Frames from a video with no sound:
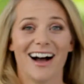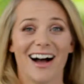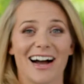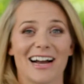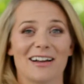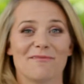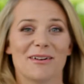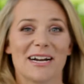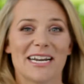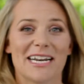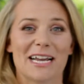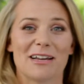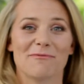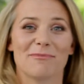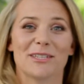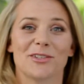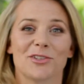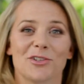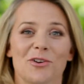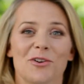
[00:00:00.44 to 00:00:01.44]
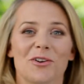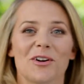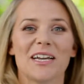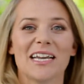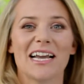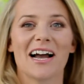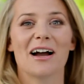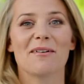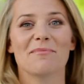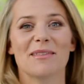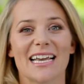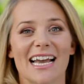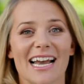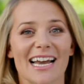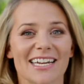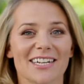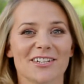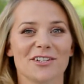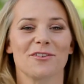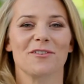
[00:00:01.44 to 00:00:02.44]
Hi, my name is Tori. I'm
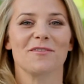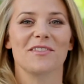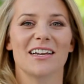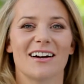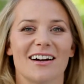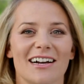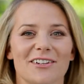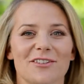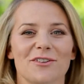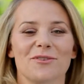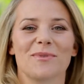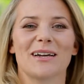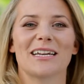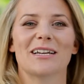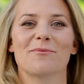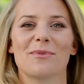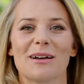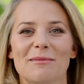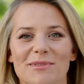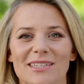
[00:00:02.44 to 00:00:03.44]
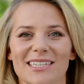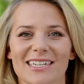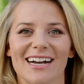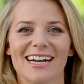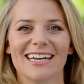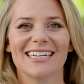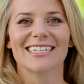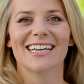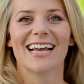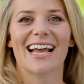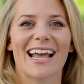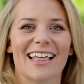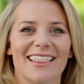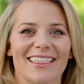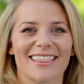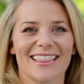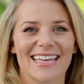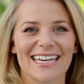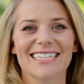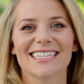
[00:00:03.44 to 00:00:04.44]
the editor of the I Do Wedding website,
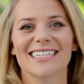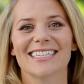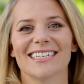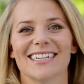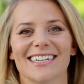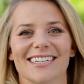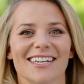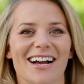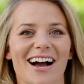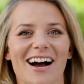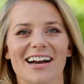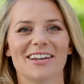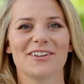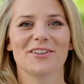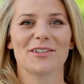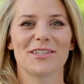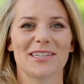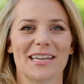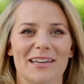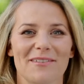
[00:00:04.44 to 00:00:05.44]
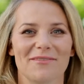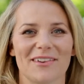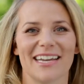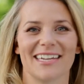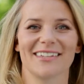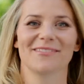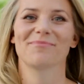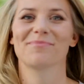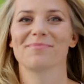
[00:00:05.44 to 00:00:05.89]
and this is I Do TV.